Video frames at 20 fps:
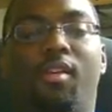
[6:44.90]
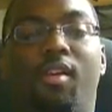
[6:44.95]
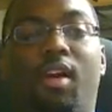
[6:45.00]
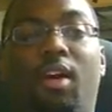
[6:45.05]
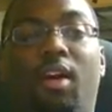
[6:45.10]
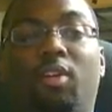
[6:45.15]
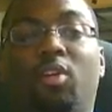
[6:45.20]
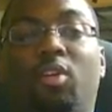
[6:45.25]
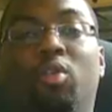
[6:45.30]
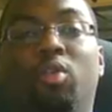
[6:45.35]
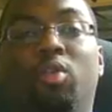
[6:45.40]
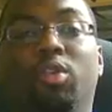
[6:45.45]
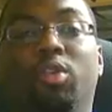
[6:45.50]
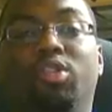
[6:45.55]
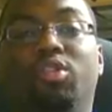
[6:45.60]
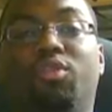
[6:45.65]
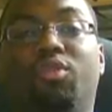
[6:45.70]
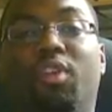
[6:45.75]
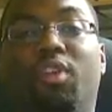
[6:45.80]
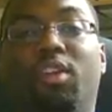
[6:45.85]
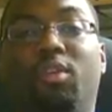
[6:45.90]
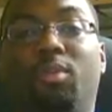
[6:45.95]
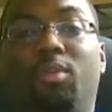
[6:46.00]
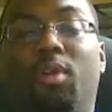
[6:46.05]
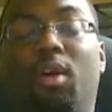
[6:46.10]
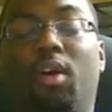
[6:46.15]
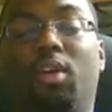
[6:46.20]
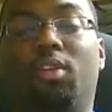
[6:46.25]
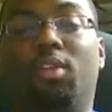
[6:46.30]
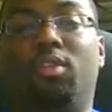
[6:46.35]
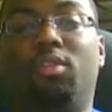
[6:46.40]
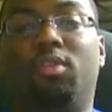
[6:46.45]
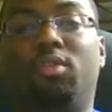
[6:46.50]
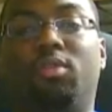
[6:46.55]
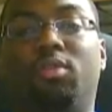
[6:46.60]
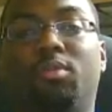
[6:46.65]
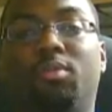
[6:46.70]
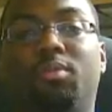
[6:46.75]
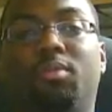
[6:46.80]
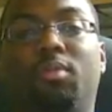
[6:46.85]
don't know who he should fight, to be honest.
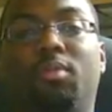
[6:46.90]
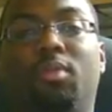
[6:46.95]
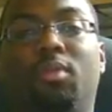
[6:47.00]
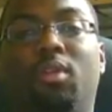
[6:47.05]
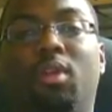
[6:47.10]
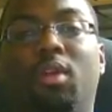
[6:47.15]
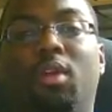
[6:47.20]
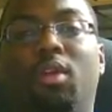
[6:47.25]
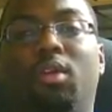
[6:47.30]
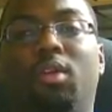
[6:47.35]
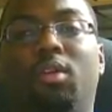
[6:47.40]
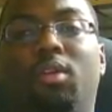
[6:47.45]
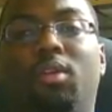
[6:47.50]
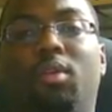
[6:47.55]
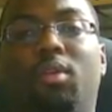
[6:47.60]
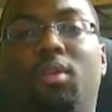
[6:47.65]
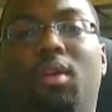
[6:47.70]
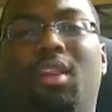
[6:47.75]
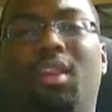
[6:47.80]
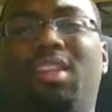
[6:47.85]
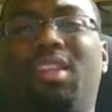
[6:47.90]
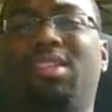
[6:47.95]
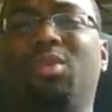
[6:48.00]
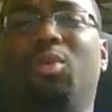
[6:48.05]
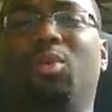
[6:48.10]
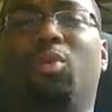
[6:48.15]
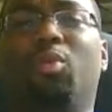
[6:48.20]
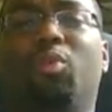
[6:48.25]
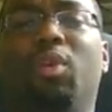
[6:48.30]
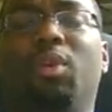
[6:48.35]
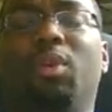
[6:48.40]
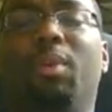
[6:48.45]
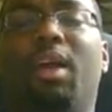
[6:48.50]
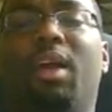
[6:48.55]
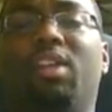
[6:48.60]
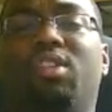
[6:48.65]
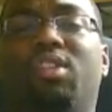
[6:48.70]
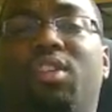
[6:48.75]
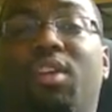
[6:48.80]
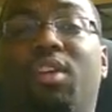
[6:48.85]
Let's do a
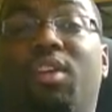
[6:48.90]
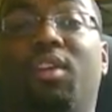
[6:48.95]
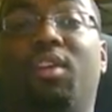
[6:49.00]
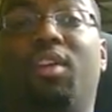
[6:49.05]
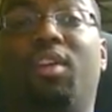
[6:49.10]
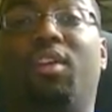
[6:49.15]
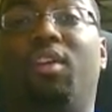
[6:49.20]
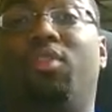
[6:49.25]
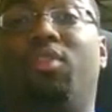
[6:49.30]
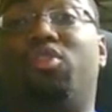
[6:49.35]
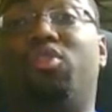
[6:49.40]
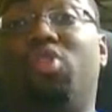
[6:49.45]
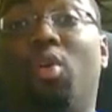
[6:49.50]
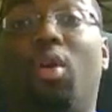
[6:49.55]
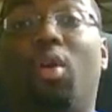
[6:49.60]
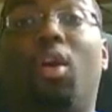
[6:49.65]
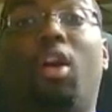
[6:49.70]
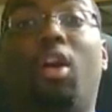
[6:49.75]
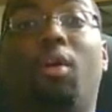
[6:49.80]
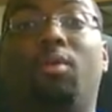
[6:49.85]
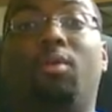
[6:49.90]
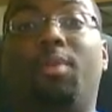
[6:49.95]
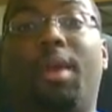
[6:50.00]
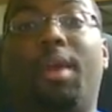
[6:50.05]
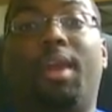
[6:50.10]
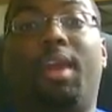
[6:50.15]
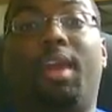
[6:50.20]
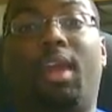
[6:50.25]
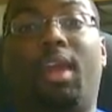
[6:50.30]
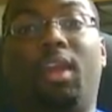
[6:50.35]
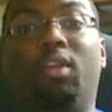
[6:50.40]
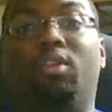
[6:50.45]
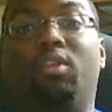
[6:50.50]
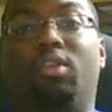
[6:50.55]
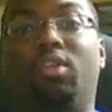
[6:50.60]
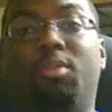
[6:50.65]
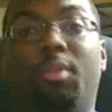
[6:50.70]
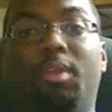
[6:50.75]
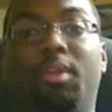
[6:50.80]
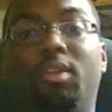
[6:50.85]
rematch. If Shogun comes back and handles
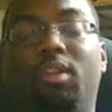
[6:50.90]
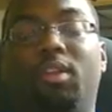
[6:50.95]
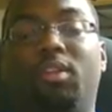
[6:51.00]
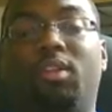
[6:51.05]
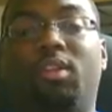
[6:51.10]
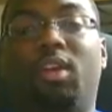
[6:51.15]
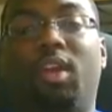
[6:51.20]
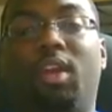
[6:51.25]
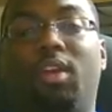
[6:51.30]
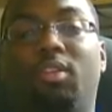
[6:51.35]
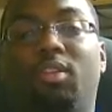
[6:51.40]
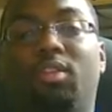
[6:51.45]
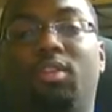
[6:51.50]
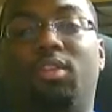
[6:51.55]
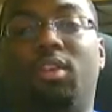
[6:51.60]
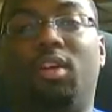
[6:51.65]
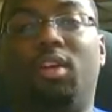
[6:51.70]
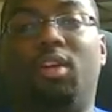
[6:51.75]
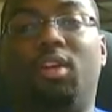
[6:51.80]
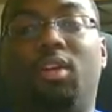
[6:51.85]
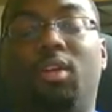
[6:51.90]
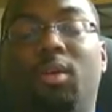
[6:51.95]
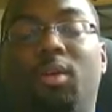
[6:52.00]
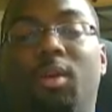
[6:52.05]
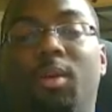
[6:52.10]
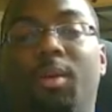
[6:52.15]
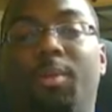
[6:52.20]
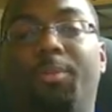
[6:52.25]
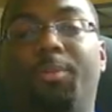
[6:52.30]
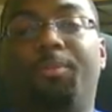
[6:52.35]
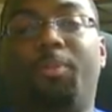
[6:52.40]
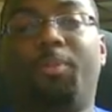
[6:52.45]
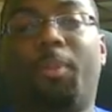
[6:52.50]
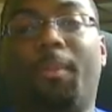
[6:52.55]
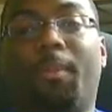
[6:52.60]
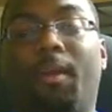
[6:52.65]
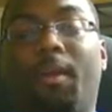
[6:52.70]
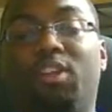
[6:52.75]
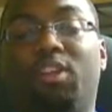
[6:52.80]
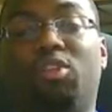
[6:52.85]
his business against
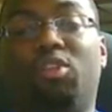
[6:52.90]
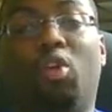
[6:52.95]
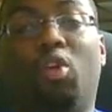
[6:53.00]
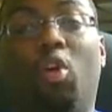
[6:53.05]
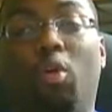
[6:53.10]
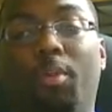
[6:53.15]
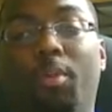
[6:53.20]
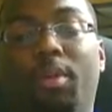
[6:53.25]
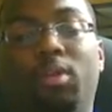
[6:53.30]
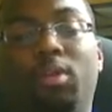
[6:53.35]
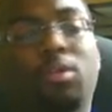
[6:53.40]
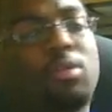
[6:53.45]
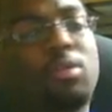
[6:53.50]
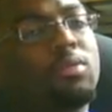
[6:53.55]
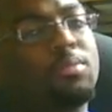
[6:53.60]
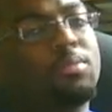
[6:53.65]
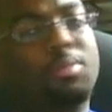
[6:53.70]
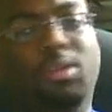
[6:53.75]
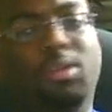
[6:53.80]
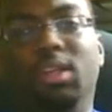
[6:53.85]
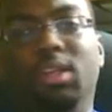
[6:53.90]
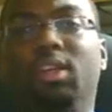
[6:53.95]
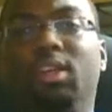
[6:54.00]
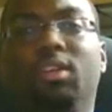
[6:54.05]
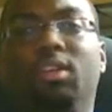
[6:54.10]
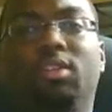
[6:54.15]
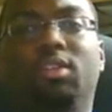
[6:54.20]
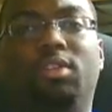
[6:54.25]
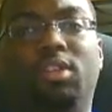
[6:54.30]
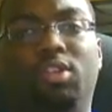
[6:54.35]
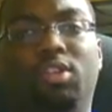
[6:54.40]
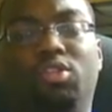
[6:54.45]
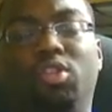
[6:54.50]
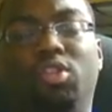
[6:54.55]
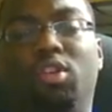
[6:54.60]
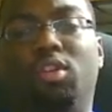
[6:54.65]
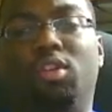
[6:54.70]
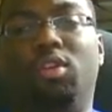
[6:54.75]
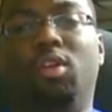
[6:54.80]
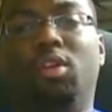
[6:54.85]
Coleman, please, he
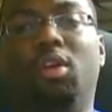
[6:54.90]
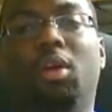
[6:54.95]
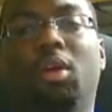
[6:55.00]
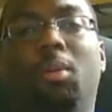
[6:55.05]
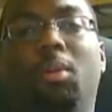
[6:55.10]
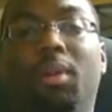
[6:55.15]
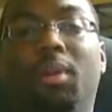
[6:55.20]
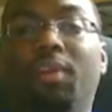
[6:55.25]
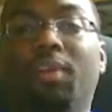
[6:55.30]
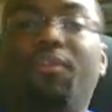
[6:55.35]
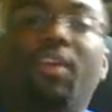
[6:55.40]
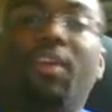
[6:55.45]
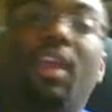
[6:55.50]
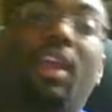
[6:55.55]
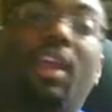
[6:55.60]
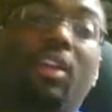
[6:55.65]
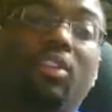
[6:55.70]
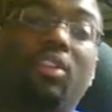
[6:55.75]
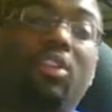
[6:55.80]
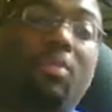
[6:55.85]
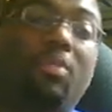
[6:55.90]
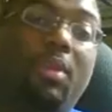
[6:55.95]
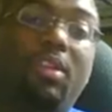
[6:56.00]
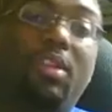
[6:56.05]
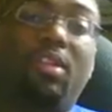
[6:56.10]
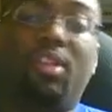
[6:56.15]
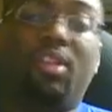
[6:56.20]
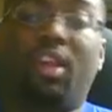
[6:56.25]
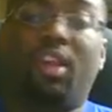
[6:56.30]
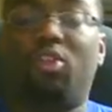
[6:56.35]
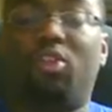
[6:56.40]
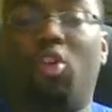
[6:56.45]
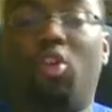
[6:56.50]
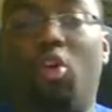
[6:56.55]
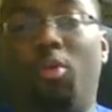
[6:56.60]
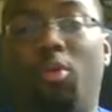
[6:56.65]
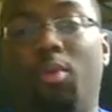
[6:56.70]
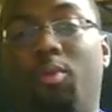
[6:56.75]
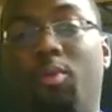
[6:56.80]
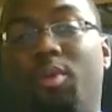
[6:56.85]
should. But if he handles his business against
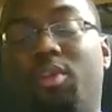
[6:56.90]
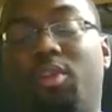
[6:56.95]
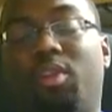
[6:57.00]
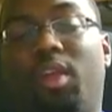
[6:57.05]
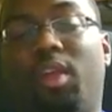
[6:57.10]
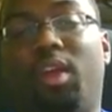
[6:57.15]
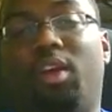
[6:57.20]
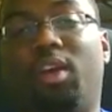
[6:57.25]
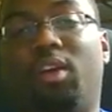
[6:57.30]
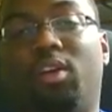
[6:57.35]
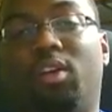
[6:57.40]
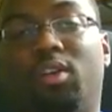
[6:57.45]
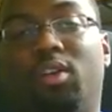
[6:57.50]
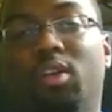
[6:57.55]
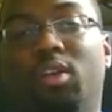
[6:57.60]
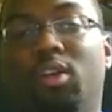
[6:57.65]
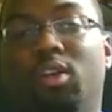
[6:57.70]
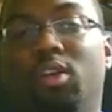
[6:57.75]
Coleman with a